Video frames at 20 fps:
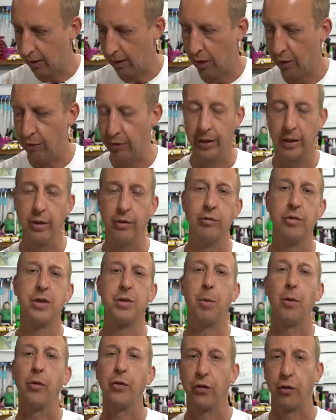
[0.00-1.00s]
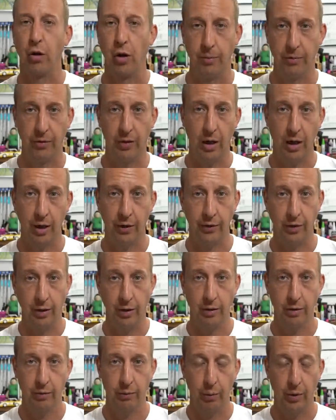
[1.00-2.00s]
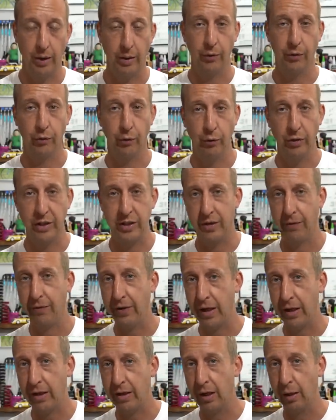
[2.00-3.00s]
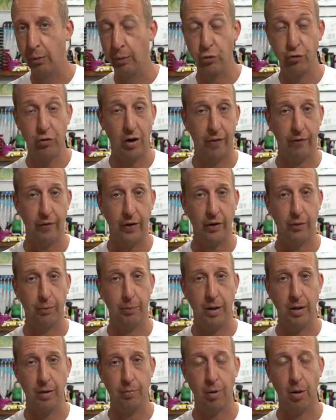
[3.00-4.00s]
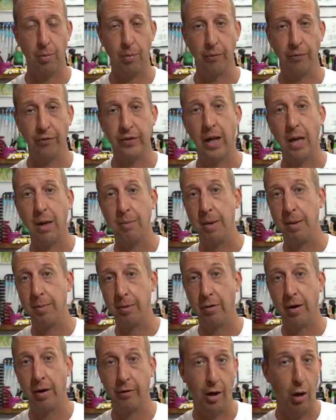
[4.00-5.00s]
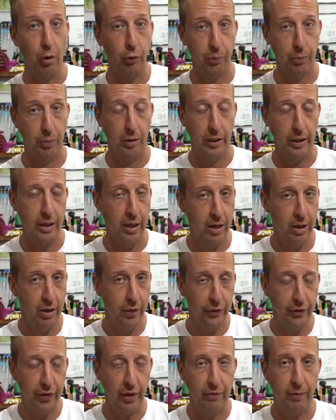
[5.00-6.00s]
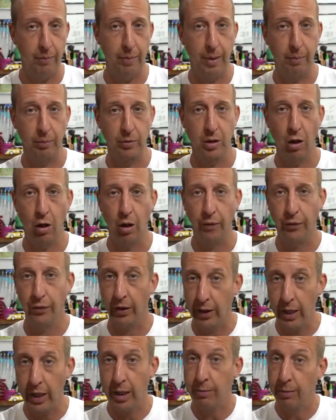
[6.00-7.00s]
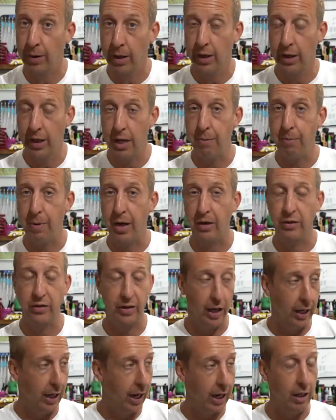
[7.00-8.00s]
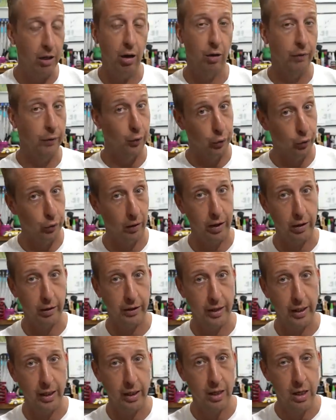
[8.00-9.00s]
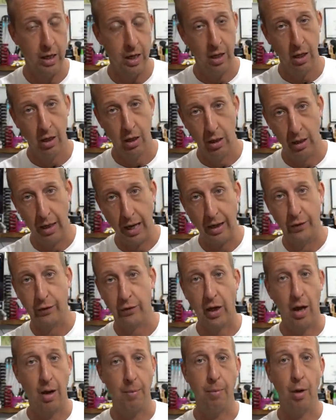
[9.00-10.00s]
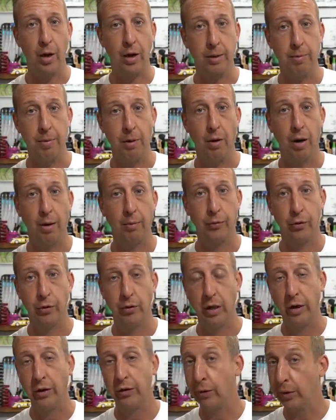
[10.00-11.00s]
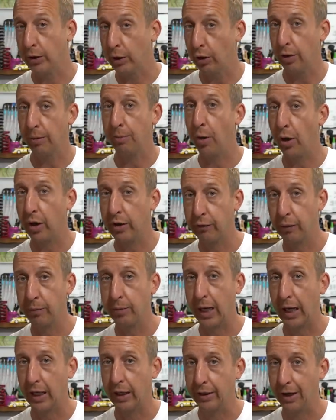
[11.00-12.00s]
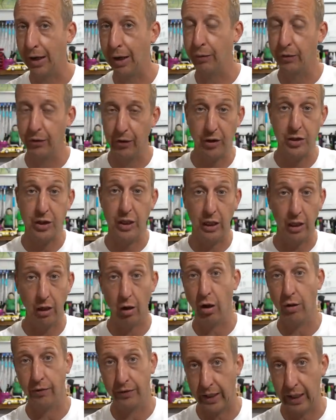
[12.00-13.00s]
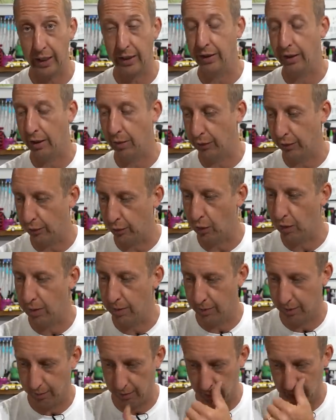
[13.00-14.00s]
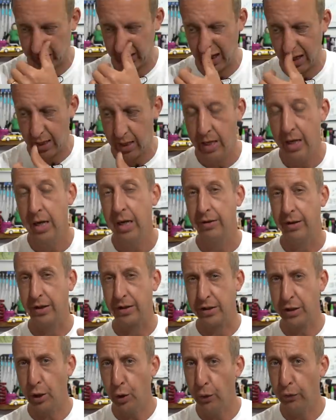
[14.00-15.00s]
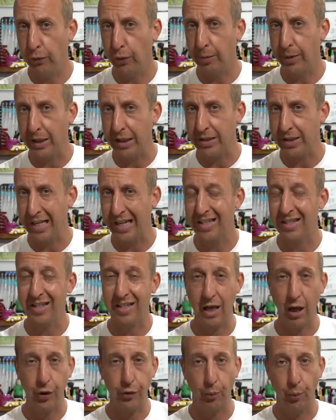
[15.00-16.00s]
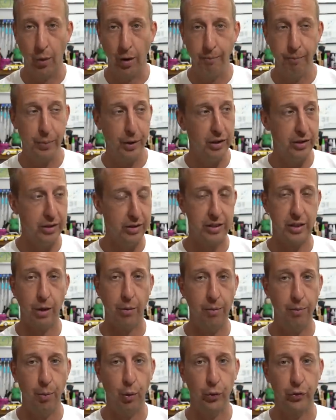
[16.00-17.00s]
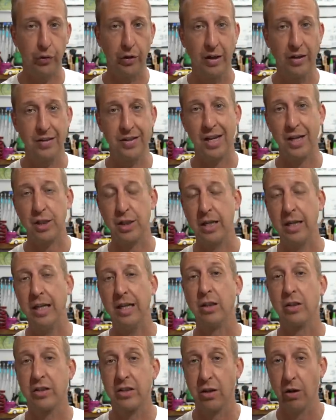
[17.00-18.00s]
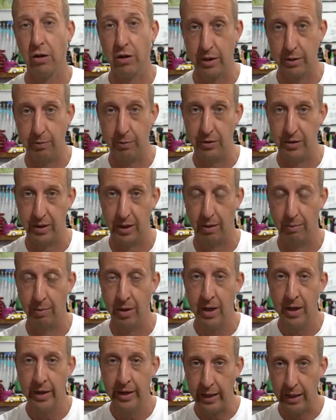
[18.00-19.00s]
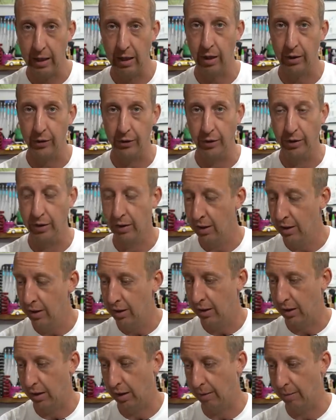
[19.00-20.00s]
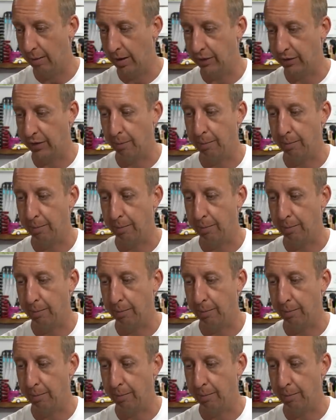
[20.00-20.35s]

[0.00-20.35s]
lowering the response times in London when it was a really severe thing with traffic's been a problem for getting people around, ultimately saving people's lives. And he pitched saying, hey, look, I've got a great idea. Let's get a bike built up and do this. So he got the bike from Cannondale, and it's actually Clive at Cannondale that got him the bike. There's two of them that exist. The other one, because it's so important, is actually in the Science Museum in London as